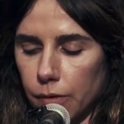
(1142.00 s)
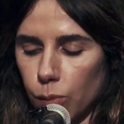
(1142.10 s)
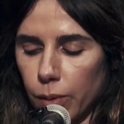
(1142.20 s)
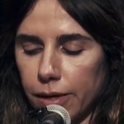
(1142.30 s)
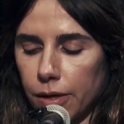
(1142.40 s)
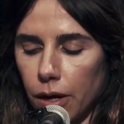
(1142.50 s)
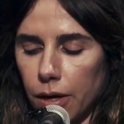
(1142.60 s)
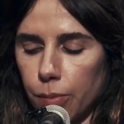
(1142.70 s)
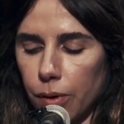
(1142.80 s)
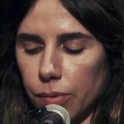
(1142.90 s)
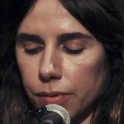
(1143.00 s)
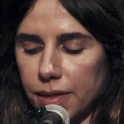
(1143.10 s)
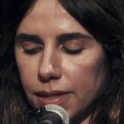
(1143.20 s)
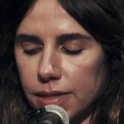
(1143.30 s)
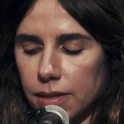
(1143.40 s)
When I woke,
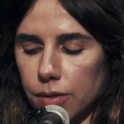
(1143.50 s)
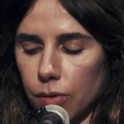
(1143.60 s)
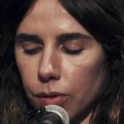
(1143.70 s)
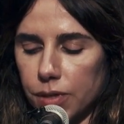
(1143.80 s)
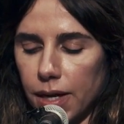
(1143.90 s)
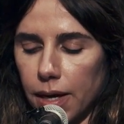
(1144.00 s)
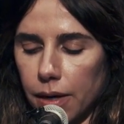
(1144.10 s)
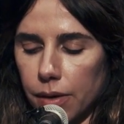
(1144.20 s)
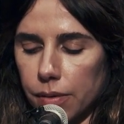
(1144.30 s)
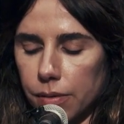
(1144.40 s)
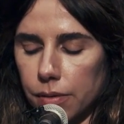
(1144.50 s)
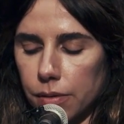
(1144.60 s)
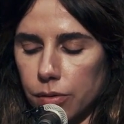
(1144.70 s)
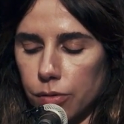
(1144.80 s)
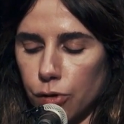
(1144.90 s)
they did not care.
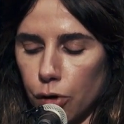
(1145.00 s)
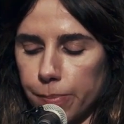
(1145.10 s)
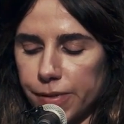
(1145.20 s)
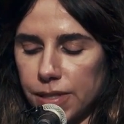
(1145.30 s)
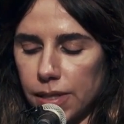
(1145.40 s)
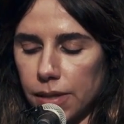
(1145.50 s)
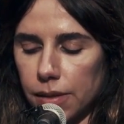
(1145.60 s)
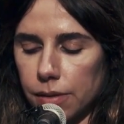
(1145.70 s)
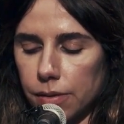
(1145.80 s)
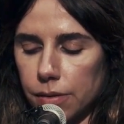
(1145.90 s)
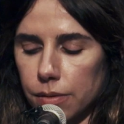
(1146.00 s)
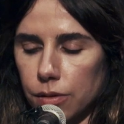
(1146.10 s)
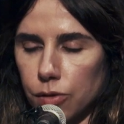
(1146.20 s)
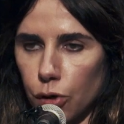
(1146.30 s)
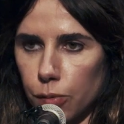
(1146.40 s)
Nobody
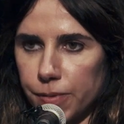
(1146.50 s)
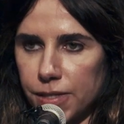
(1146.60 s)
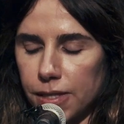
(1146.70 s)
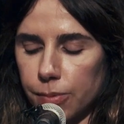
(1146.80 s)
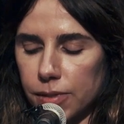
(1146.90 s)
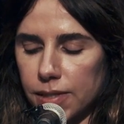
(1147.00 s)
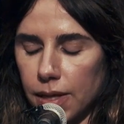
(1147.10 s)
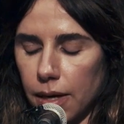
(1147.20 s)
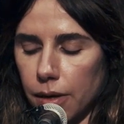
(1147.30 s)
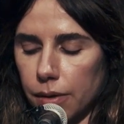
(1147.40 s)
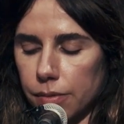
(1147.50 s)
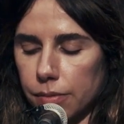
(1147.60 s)
was there.